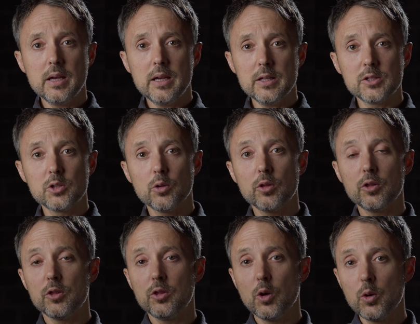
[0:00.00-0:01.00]
And so
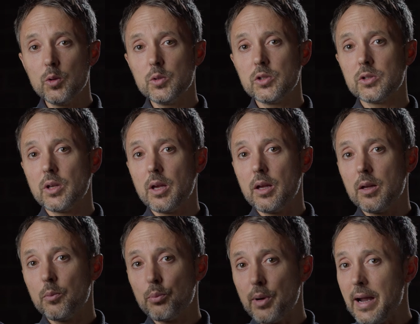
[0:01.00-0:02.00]
those
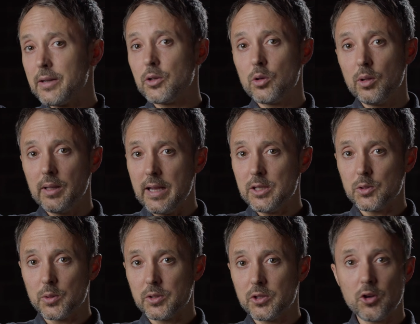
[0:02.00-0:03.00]
practical light
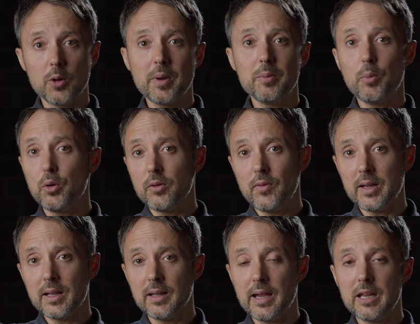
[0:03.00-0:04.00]
sources are my
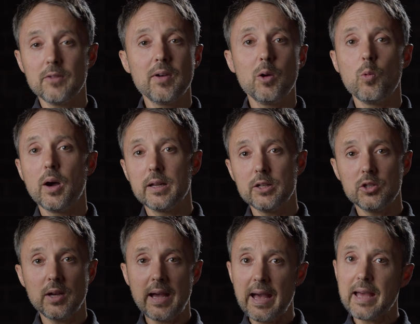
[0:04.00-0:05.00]
motivated light if I wanted
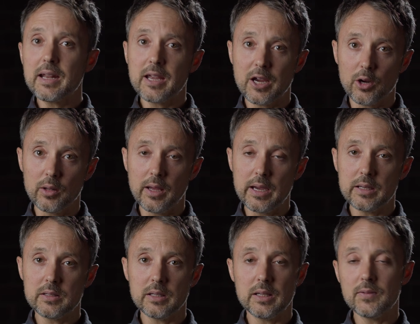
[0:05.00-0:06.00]
to add a hair light
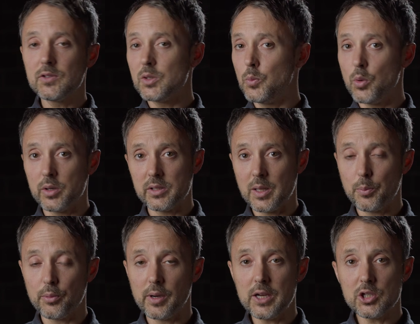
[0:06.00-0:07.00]
to give some more
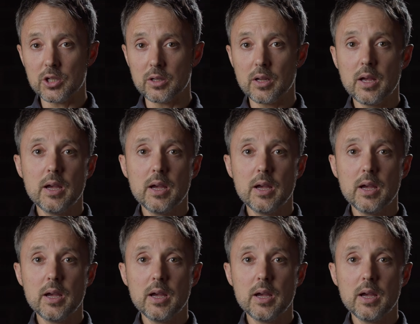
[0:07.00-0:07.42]
separation.